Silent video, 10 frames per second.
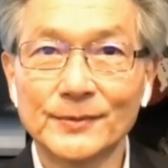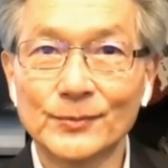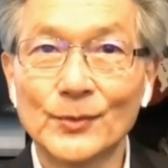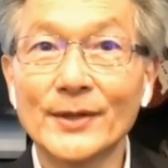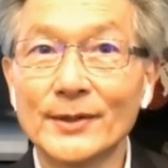
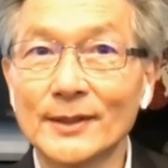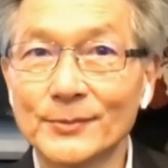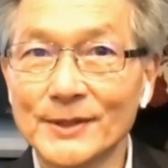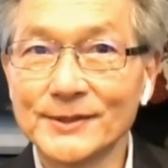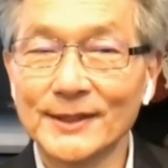wonder
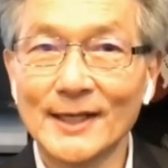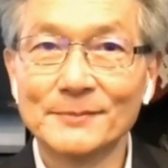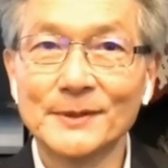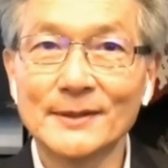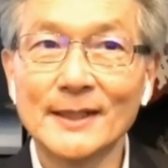what's going to
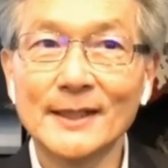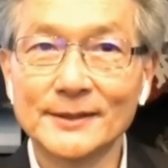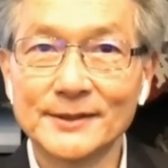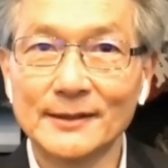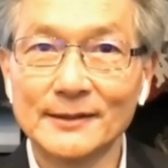happen
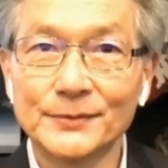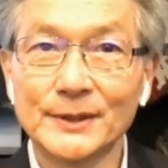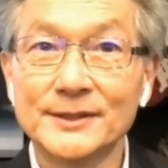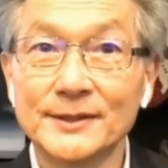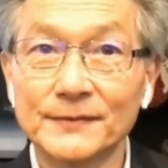next and if we
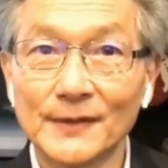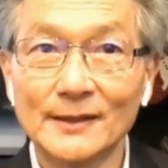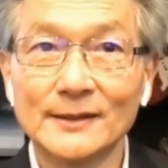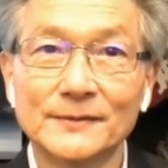can survive.